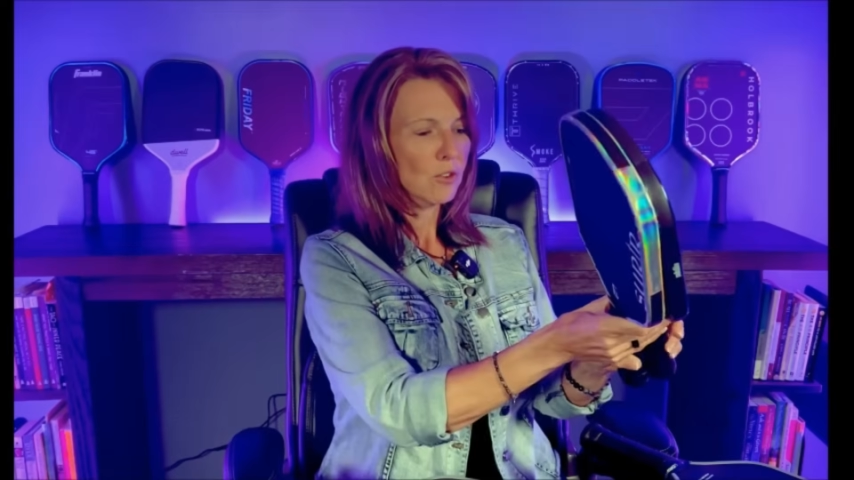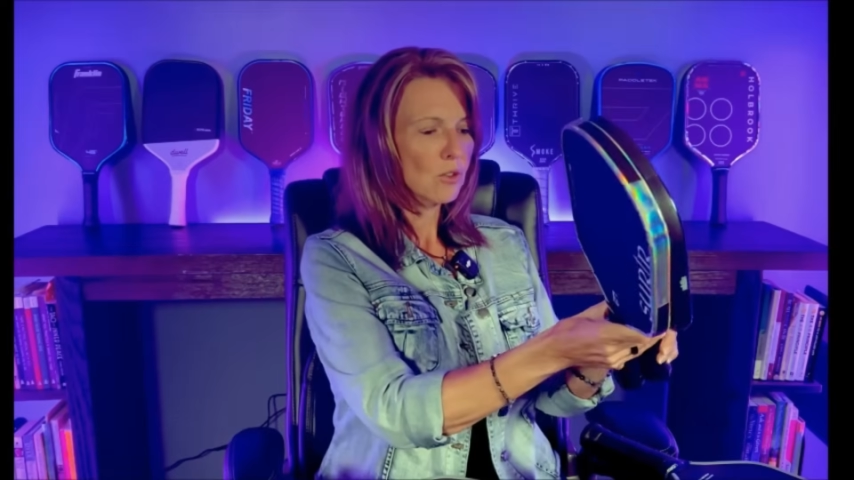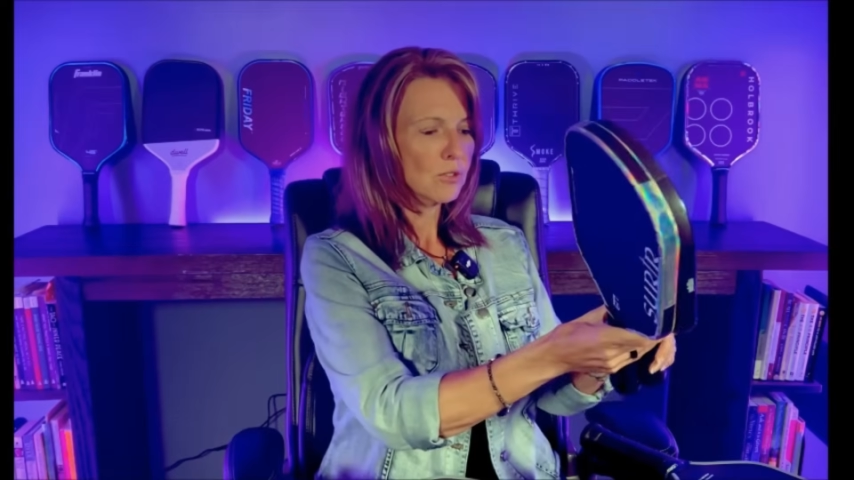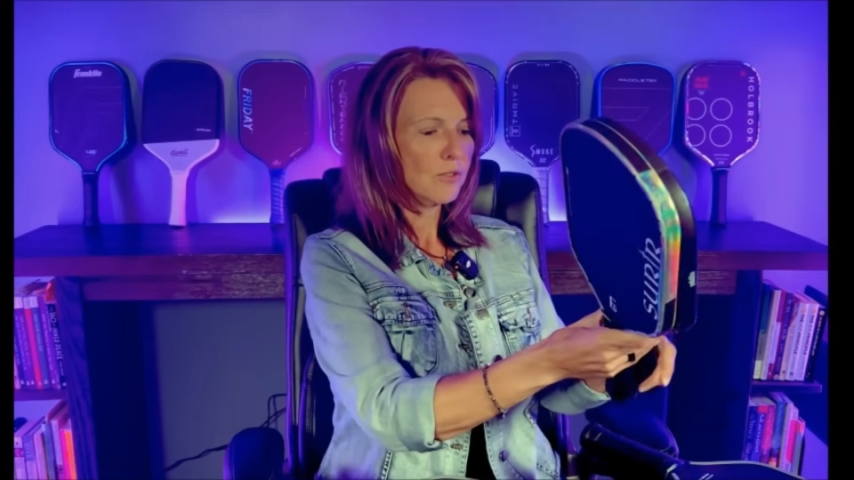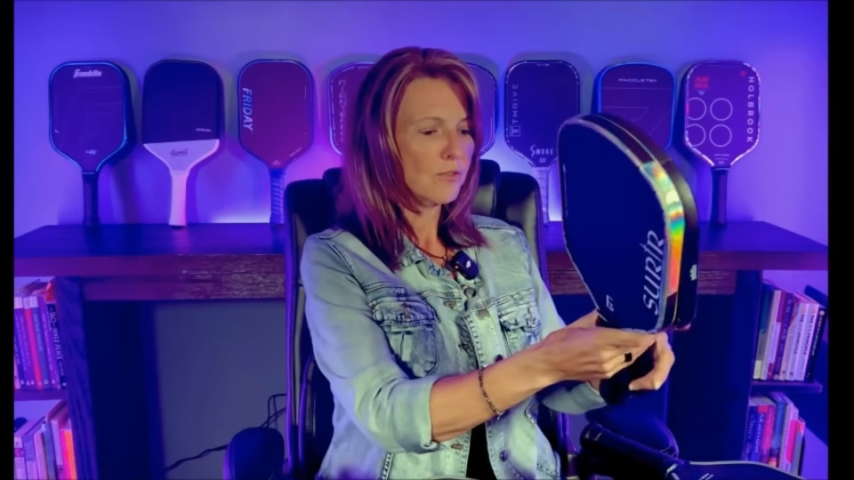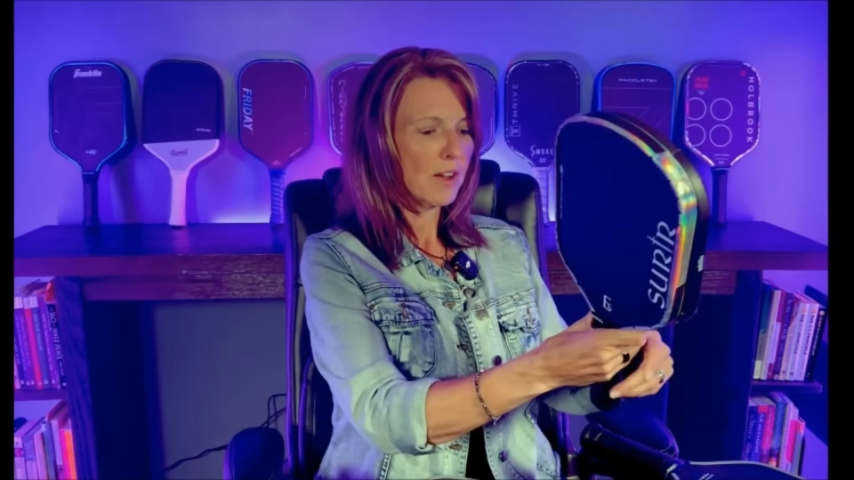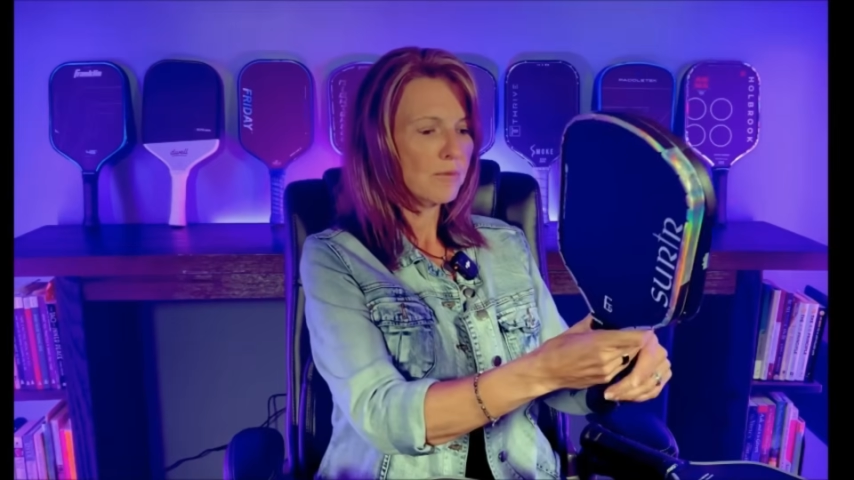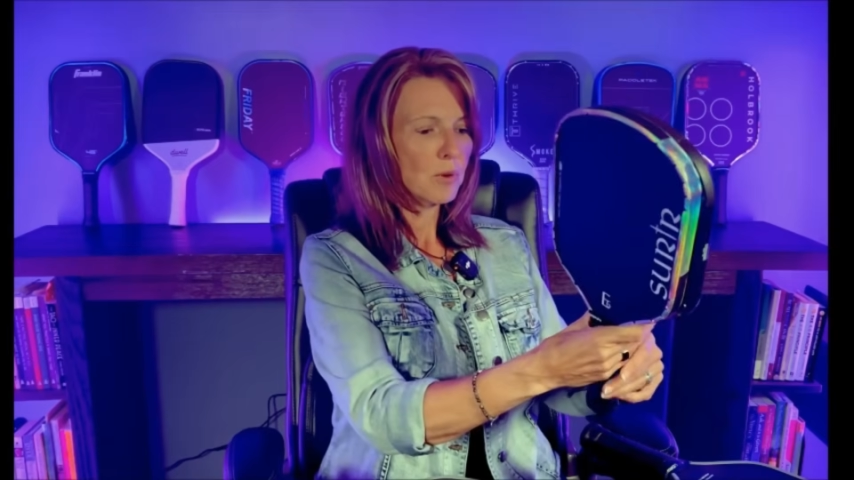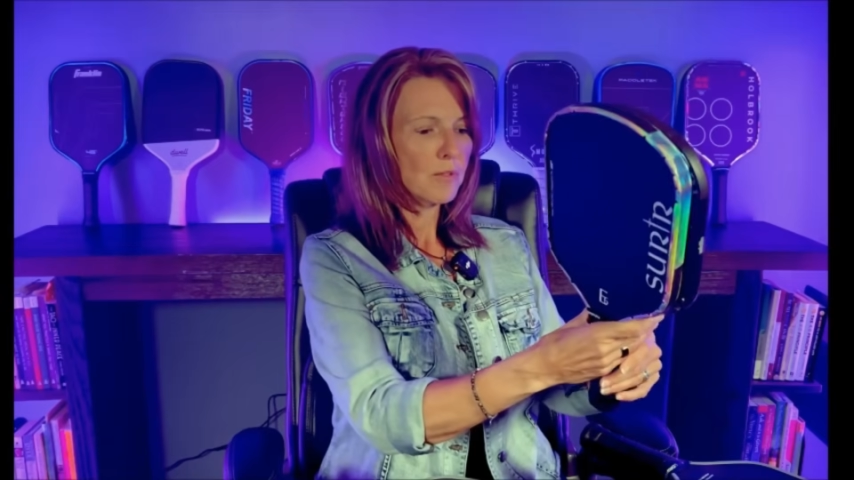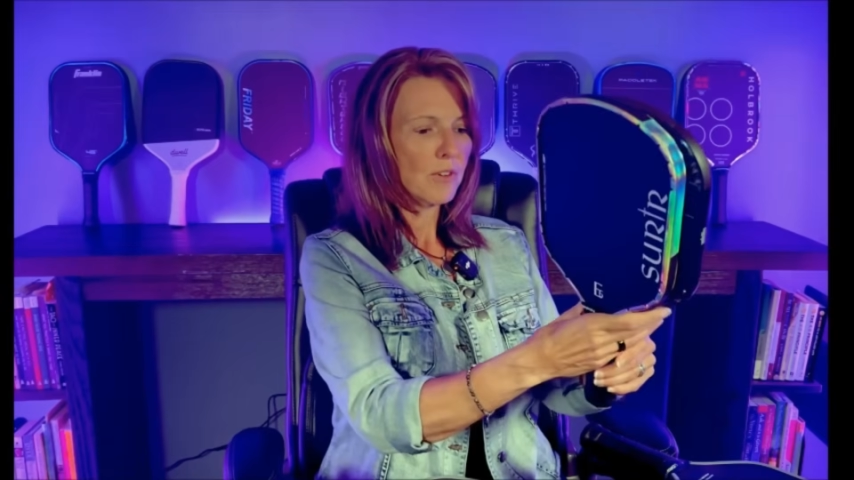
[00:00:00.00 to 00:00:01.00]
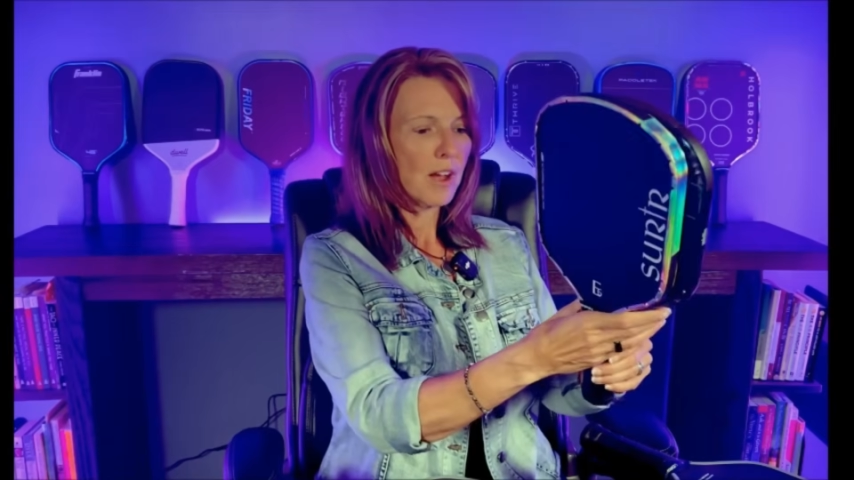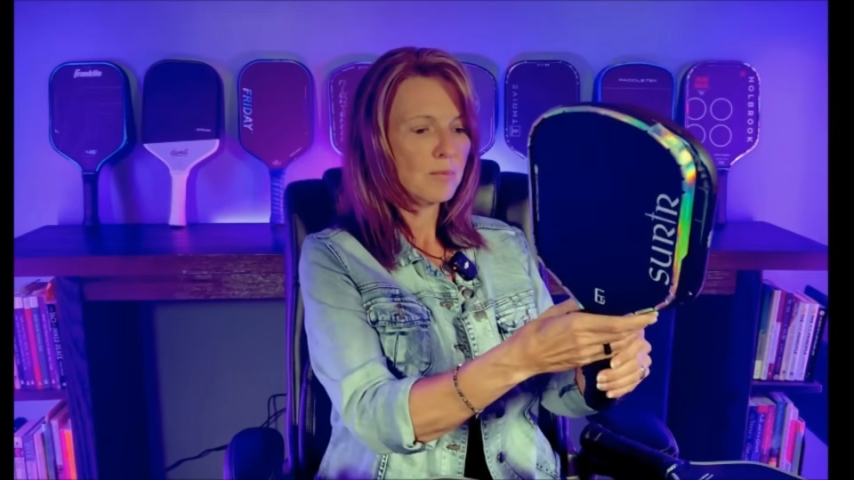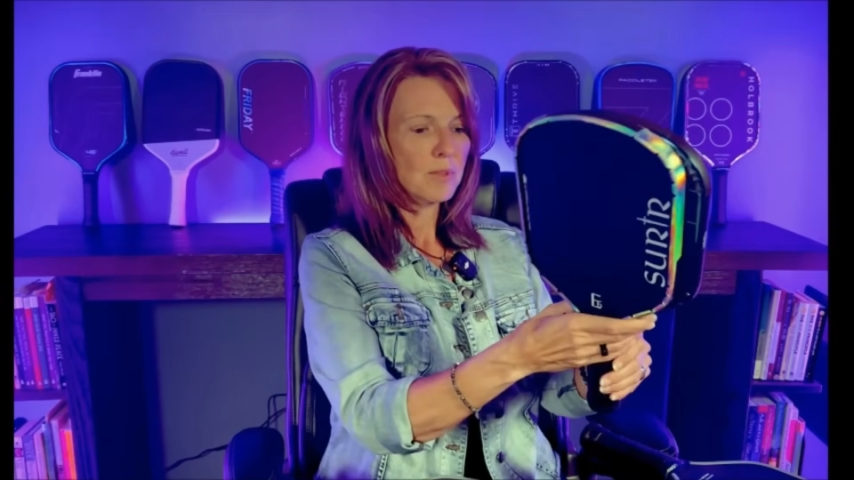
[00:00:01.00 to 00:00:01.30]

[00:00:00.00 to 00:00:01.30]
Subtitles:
close to 5.5,